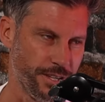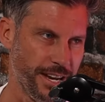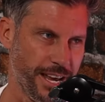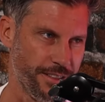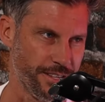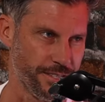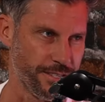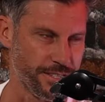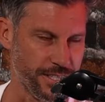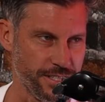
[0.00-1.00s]
Now there's a
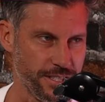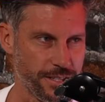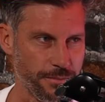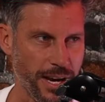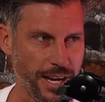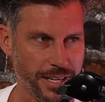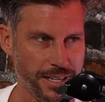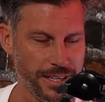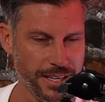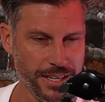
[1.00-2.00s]
decision to
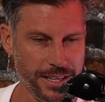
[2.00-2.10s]
make. Yeah, it's a